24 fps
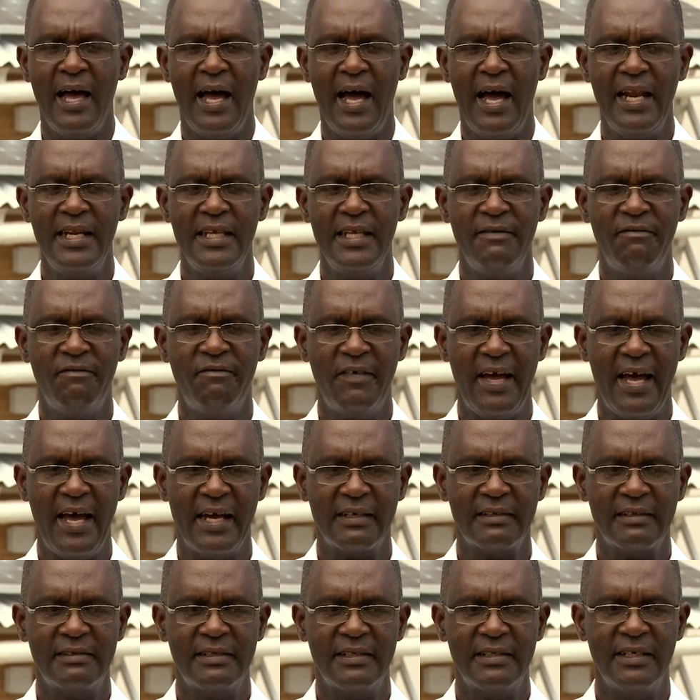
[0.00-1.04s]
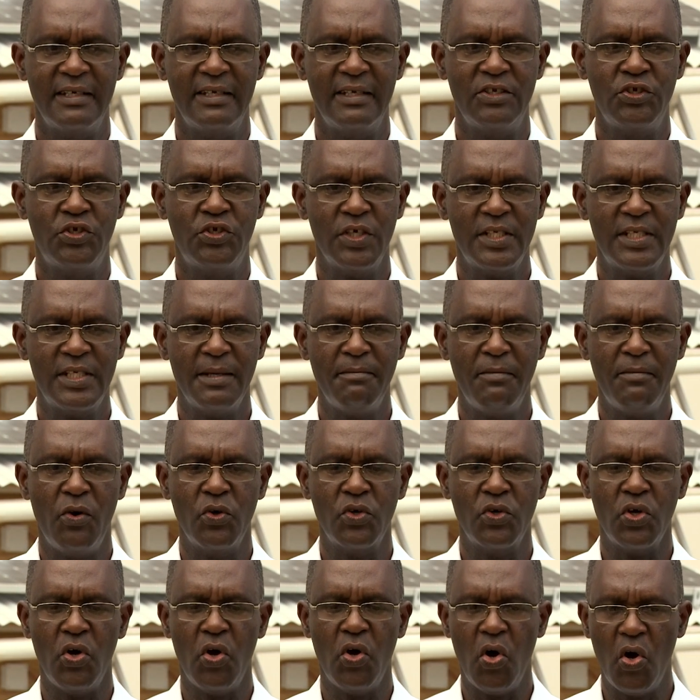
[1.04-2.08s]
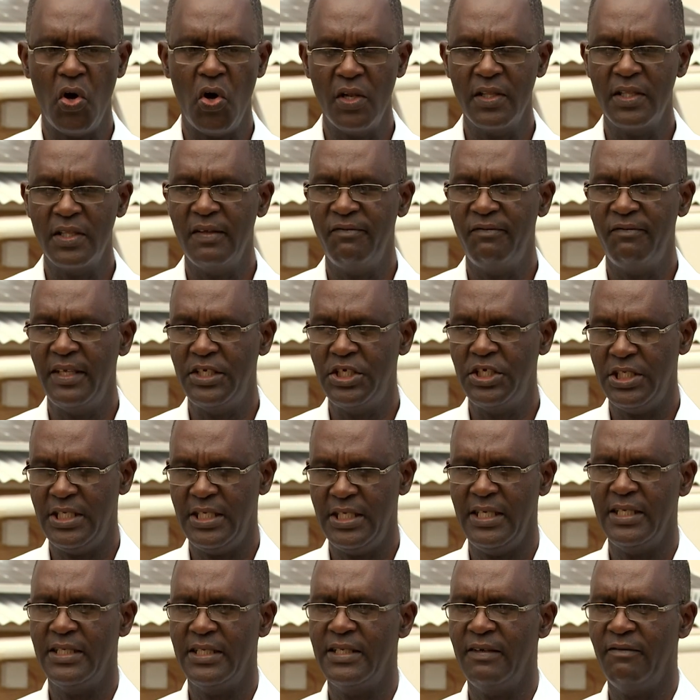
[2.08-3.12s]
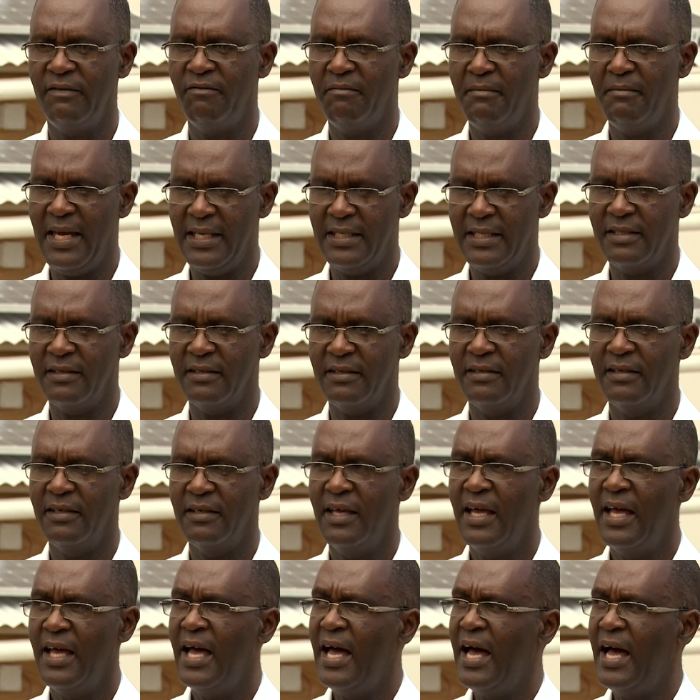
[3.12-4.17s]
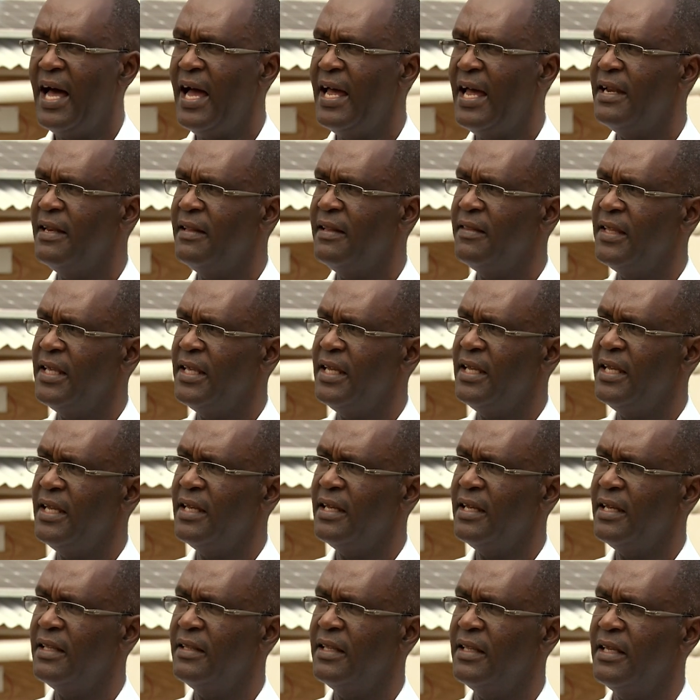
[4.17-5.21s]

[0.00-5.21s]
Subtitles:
And in fact, just about all the vegetative matter and the